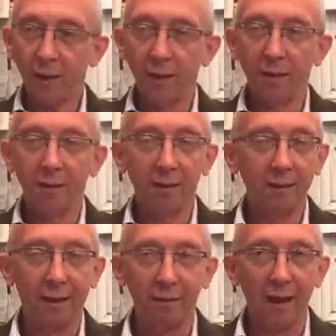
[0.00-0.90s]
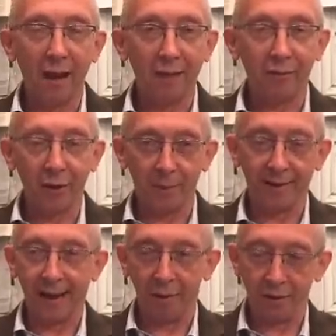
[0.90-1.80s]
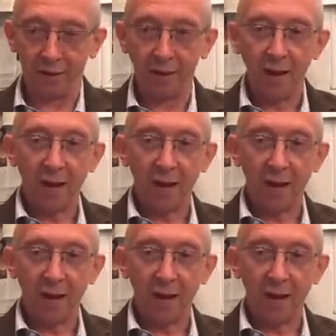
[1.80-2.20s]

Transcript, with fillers: going, oh, uh, you know, life coming down on you.